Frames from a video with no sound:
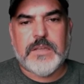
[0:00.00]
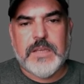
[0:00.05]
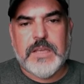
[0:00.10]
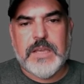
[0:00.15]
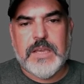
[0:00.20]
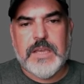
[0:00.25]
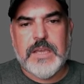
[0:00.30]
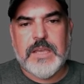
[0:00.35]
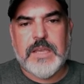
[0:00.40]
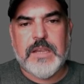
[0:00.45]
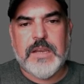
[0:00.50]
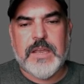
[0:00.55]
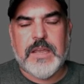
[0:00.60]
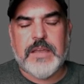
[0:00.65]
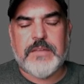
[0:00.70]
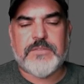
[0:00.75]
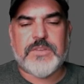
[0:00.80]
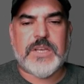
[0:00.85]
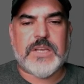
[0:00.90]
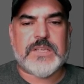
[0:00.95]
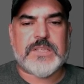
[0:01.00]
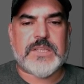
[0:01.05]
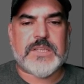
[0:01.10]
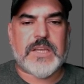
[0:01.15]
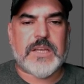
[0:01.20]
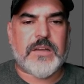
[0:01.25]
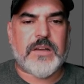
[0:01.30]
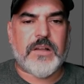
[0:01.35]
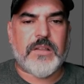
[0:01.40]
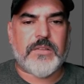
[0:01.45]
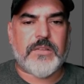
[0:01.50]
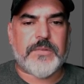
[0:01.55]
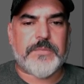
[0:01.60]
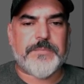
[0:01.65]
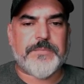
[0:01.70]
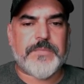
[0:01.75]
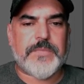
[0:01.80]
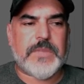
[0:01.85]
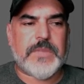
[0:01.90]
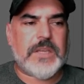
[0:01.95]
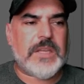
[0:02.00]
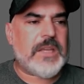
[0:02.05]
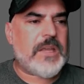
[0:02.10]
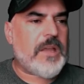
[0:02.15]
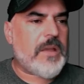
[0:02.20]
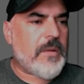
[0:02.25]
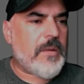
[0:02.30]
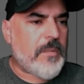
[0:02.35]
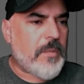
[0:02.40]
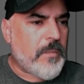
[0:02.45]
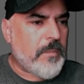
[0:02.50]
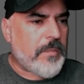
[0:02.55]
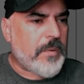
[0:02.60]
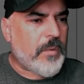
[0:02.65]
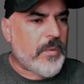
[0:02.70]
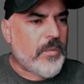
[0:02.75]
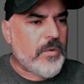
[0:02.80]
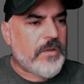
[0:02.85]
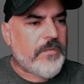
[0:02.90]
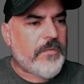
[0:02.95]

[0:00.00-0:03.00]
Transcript: and I've changed that color. But what if